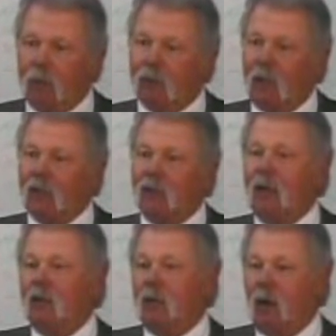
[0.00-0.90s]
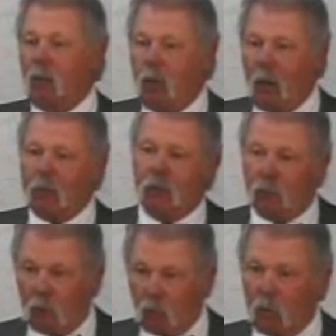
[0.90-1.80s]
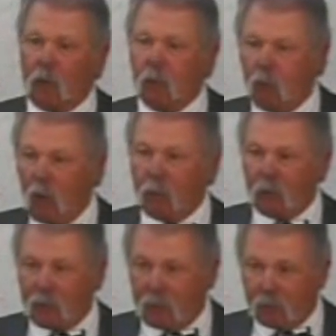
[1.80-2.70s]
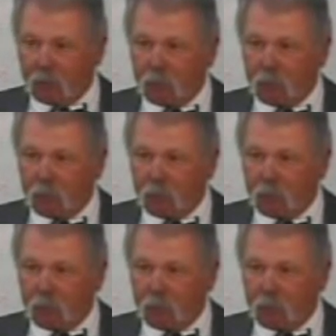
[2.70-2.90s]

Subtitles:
And besides that, our pumps weren't working properly,